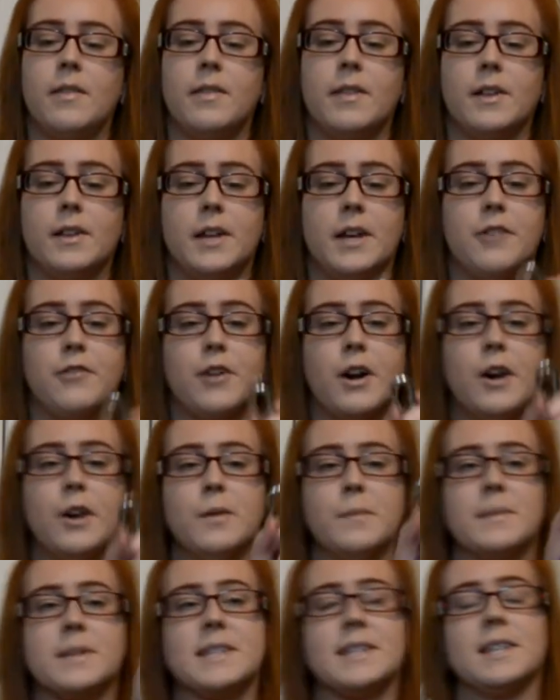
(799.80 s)
the lead
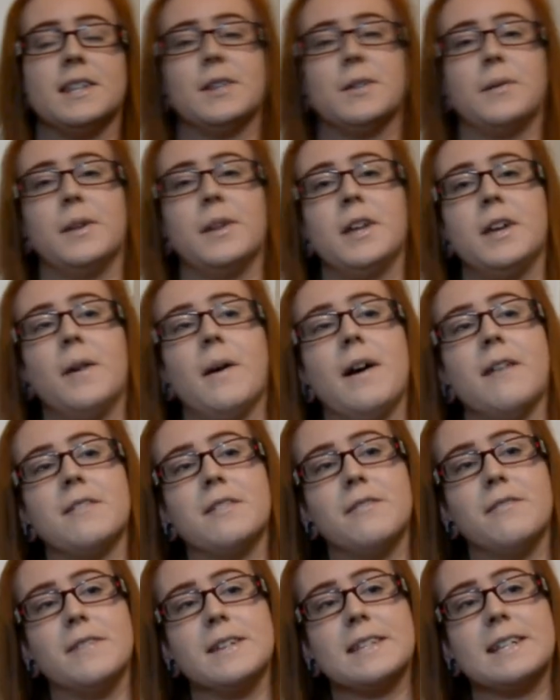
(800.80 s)
ropes, the one that you have
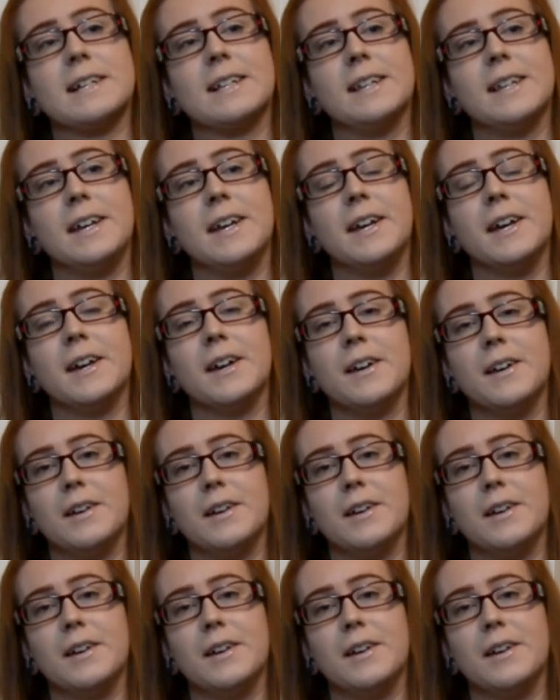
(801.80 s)
to physically